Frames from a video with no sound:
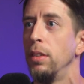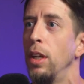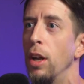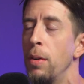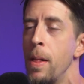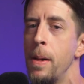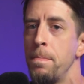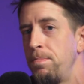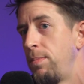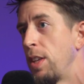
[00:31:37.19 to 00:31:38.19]

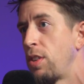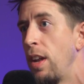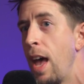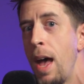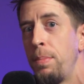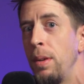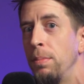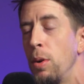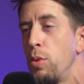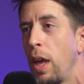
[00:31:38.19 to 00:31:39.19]
That's going to happen,
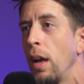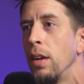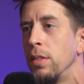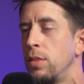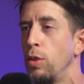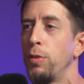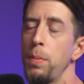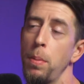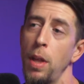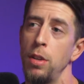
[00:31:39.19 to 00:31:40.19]
but who cares? Do it for the
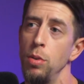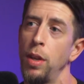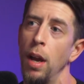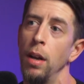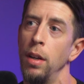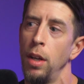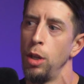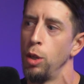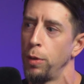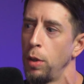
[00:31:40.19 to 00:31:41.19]
people that do care.
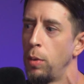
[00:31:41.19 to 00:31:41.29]
Do it for the